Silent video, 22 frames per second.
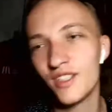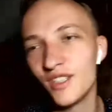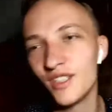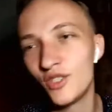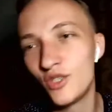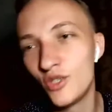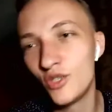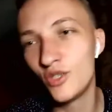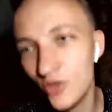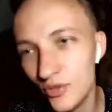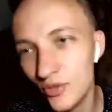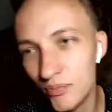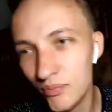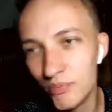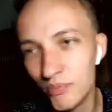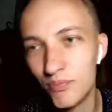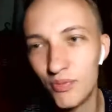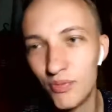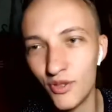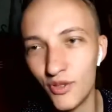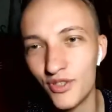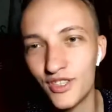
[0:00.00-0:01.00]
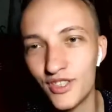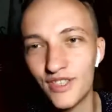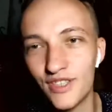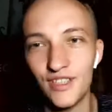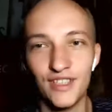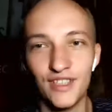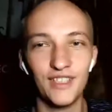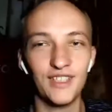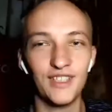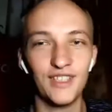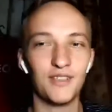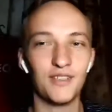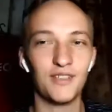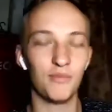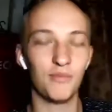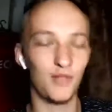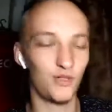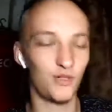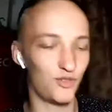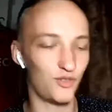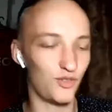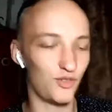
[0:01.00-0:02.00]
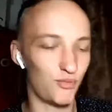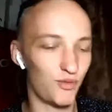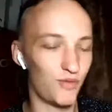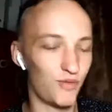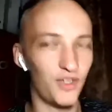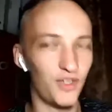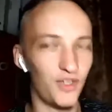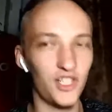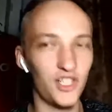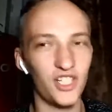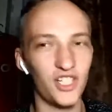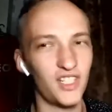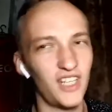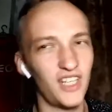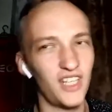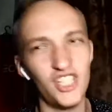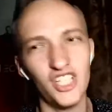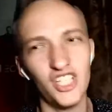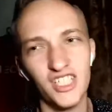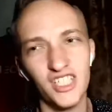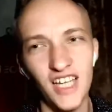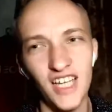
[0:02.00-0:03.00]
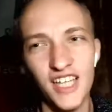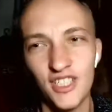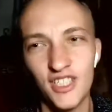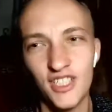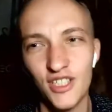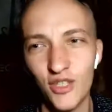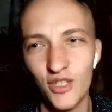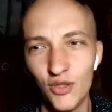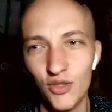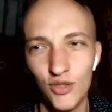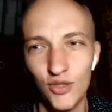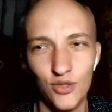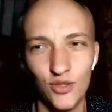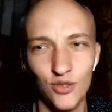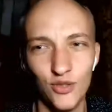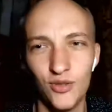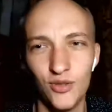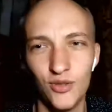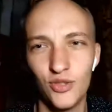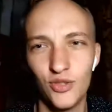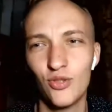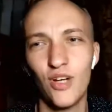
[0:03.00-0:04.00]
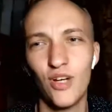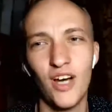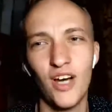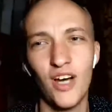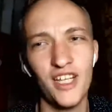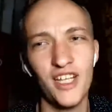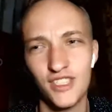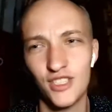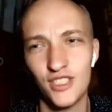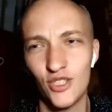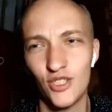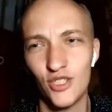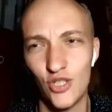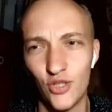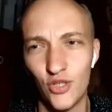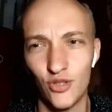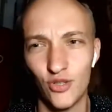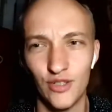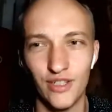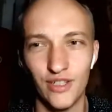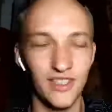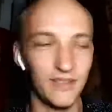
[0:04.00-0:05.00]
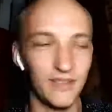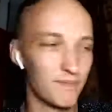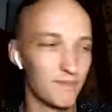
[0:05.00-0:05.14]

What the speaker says: you personally, about your profession. I just ask you to answer shortly.